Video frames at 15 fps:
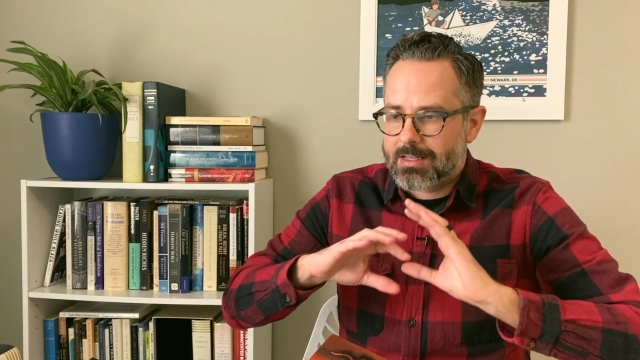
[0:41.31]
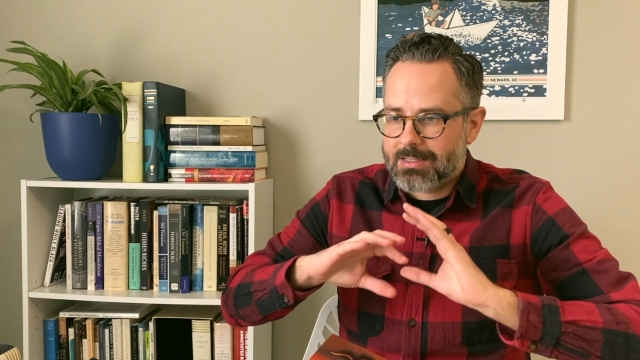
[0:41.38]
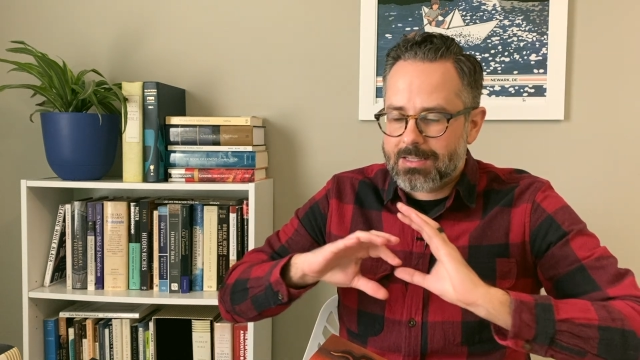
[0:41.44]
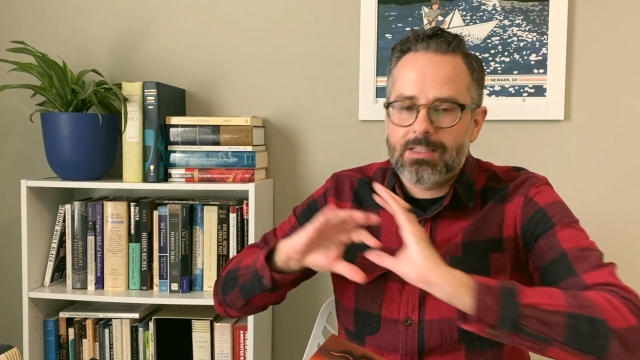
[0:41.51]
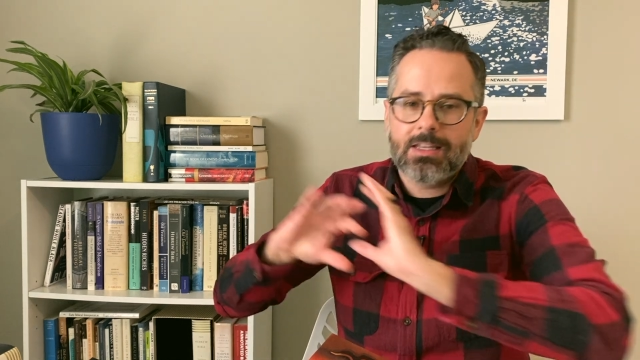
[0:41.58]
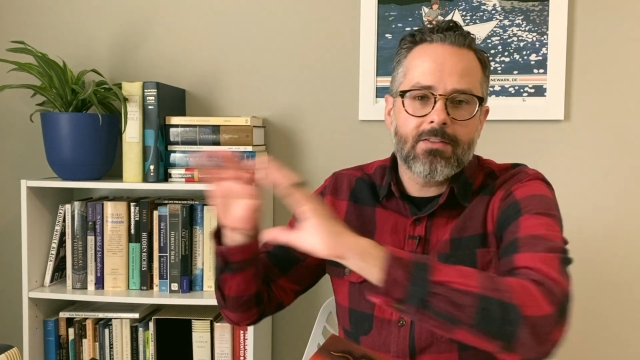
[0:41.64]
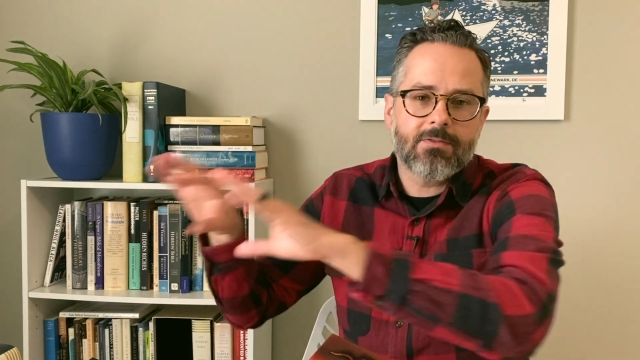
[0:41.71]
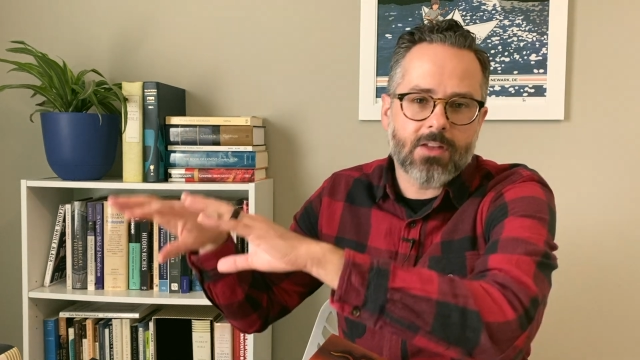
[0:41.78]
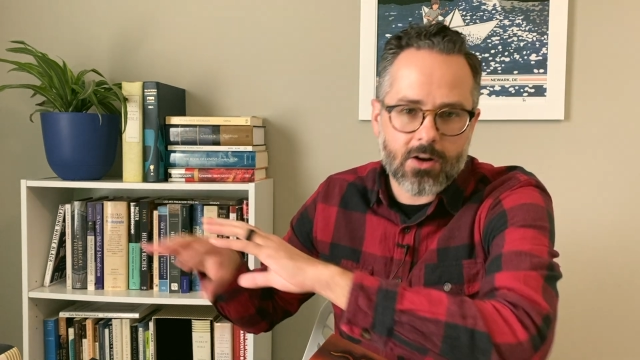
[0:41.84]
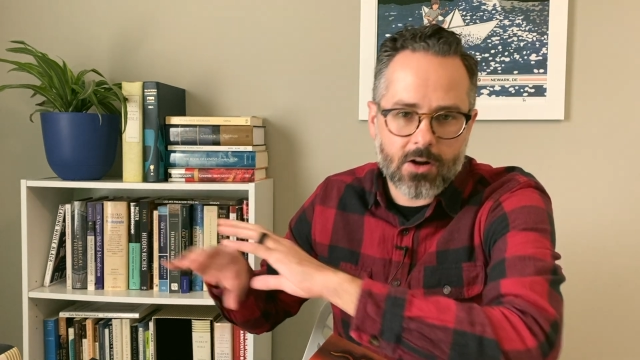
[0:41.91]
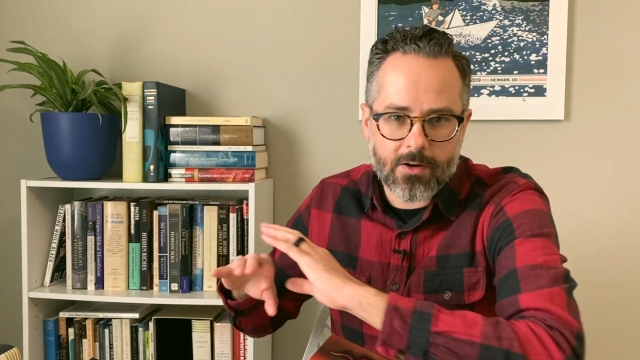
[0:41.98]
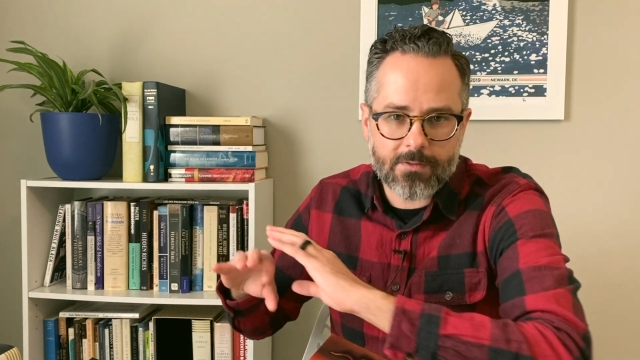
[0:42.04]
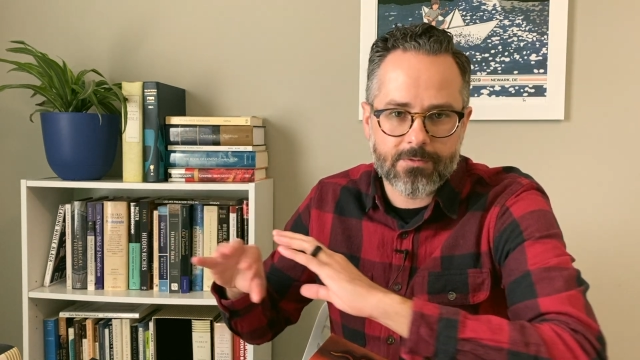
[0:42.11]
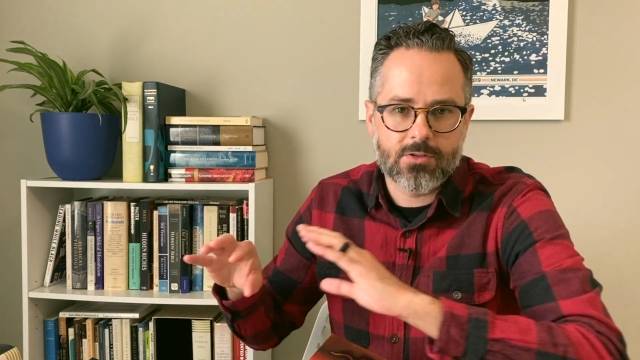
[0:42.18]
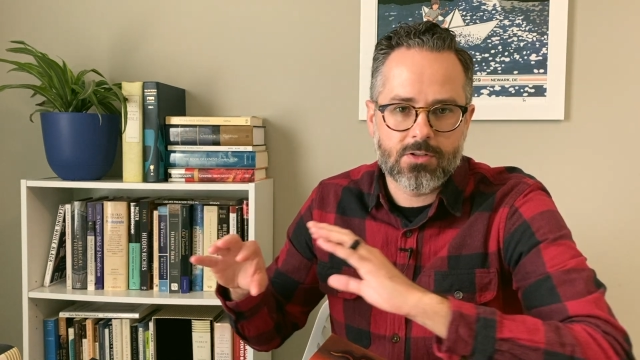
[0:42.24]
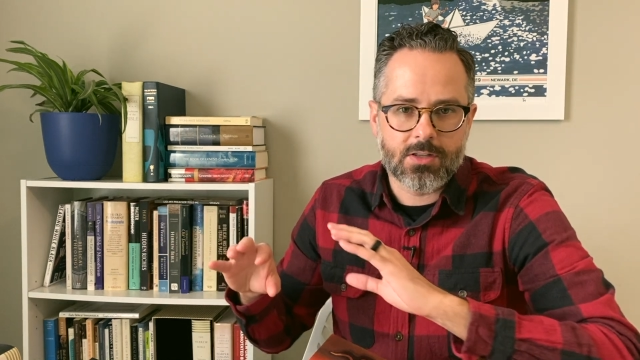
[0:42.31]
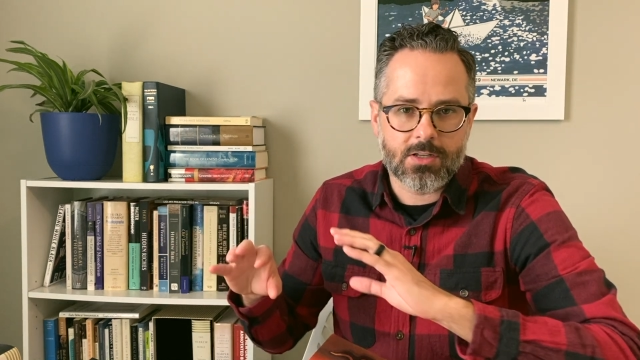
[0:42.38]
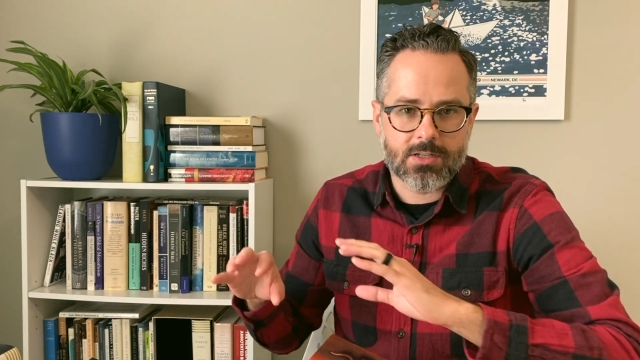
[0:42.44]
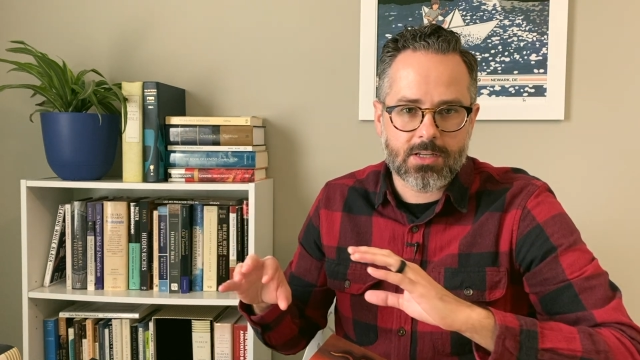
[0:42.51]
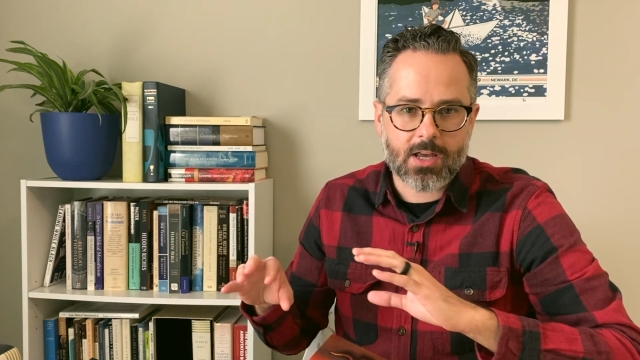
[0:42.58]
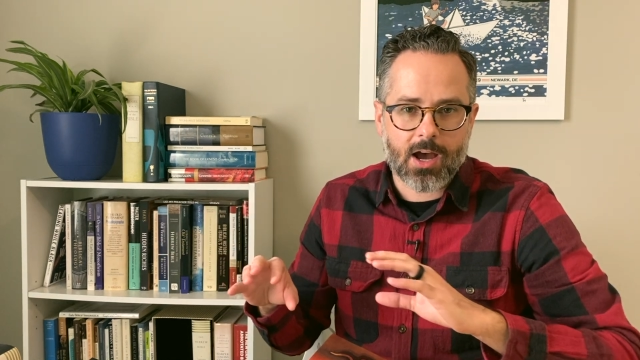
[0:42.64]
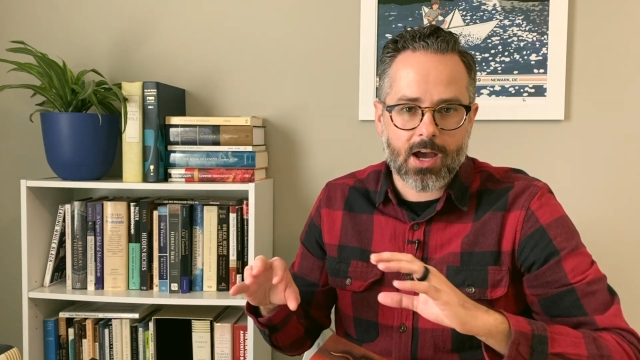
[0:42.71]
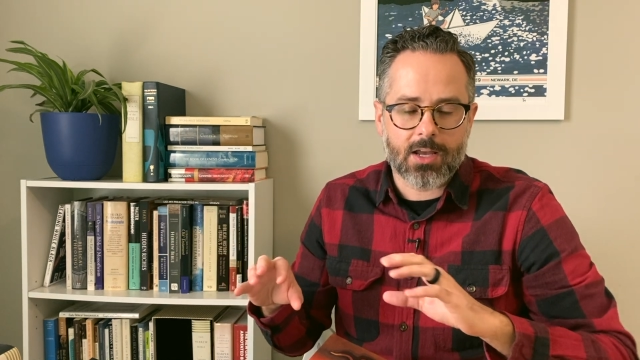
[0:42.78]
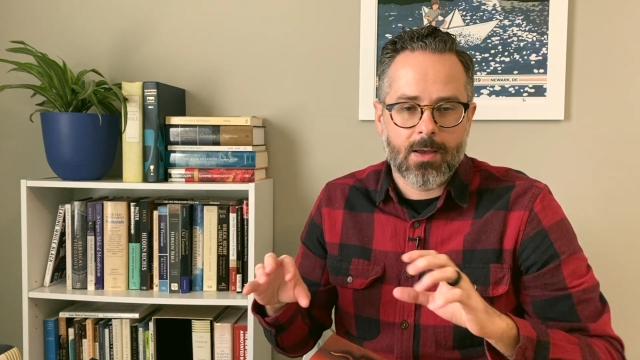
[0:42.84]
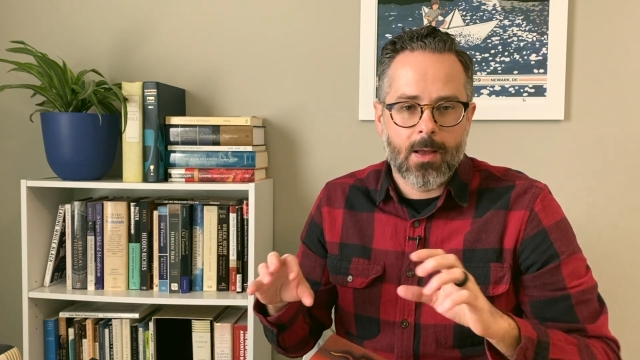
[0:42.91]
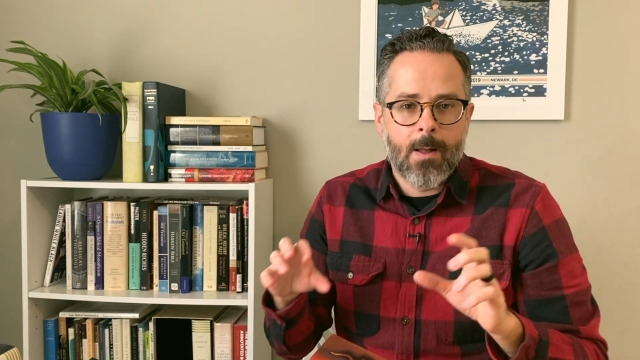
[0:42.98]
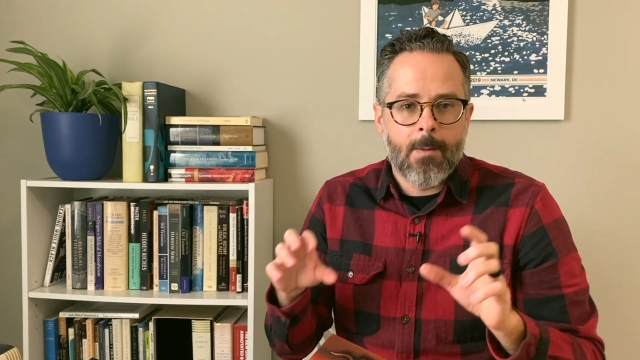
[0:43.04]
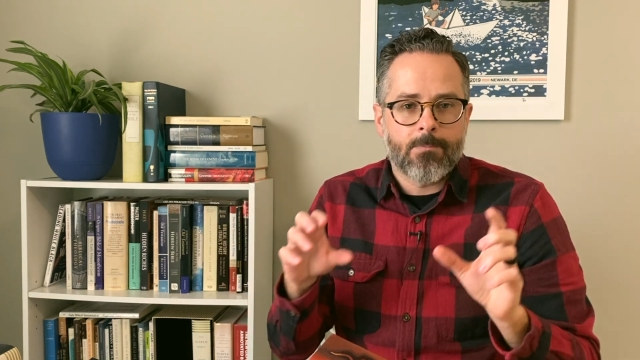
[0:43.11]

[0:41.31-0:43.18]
let's leave that off to the side.